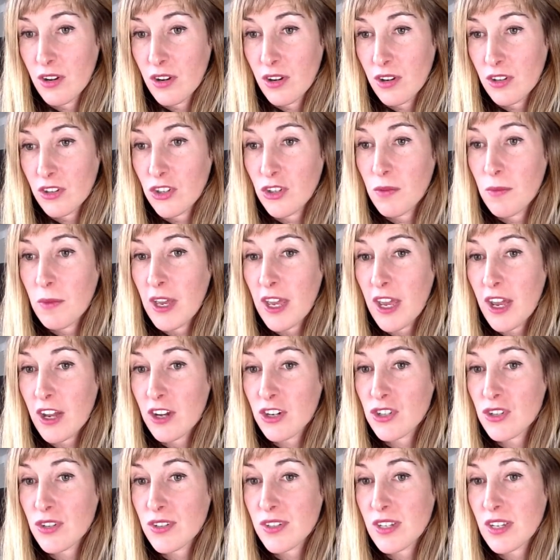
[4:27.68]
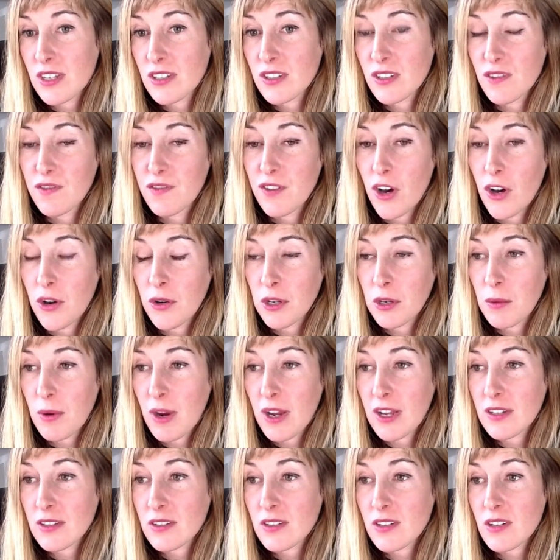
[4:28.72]
You may exercise the following
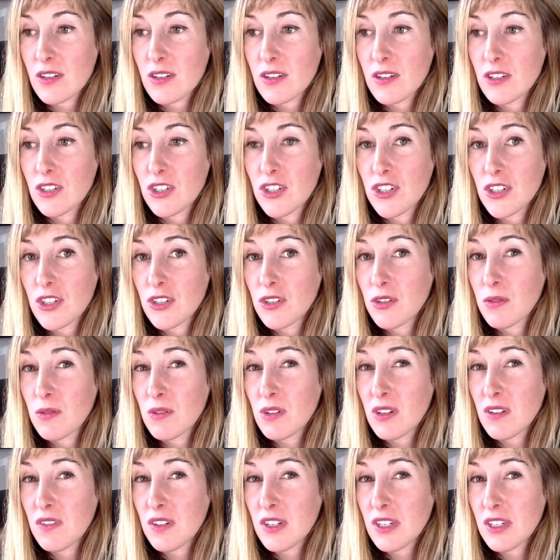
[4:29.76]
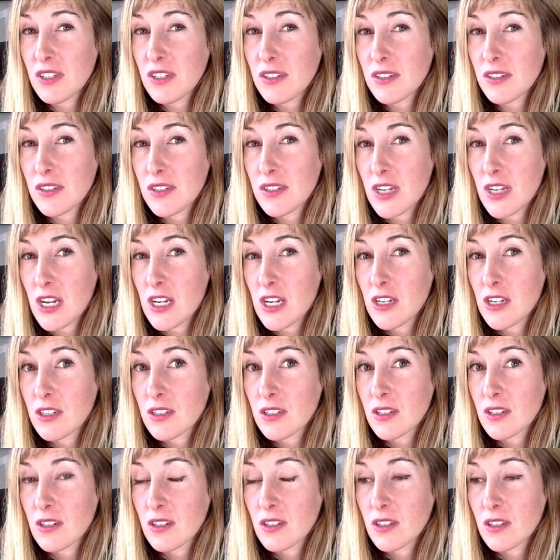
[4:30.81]
rights. Do you live in a state
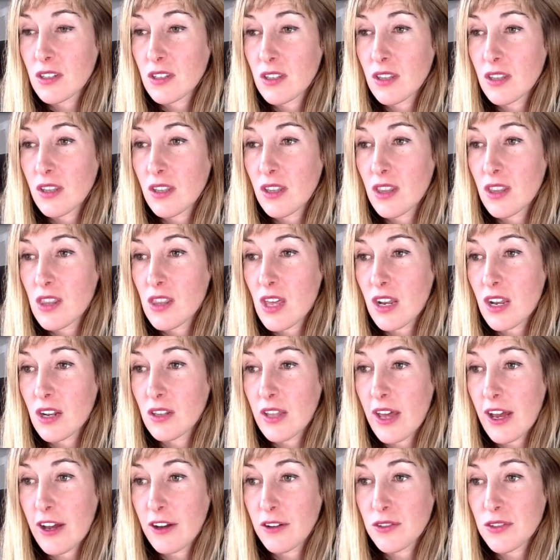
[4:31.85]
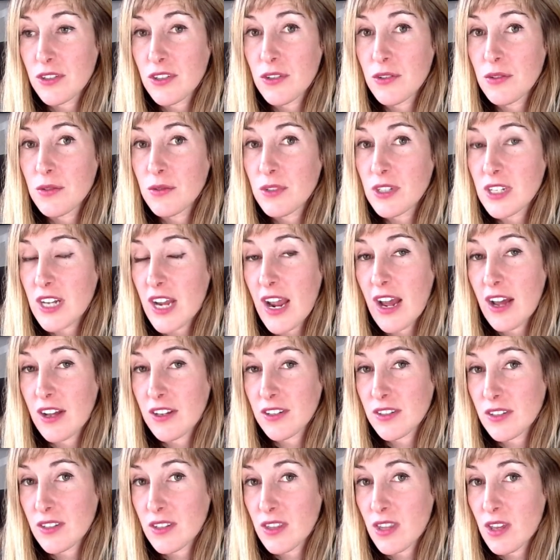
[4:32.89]
that allows you to
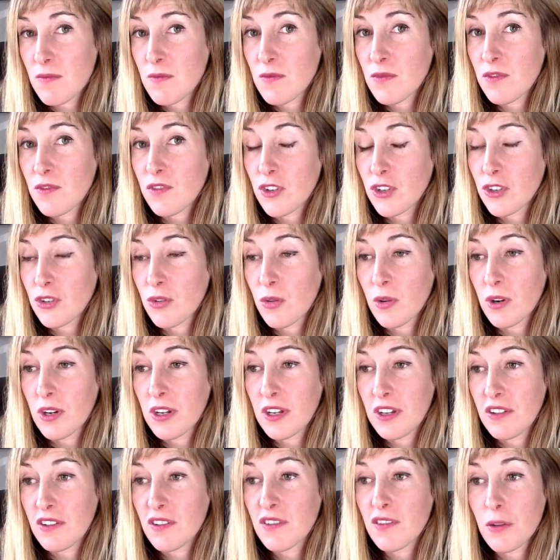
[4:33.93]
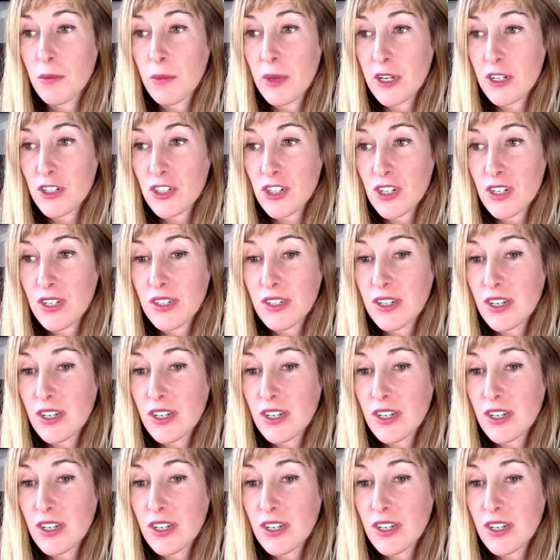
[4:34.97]
ask them for your information?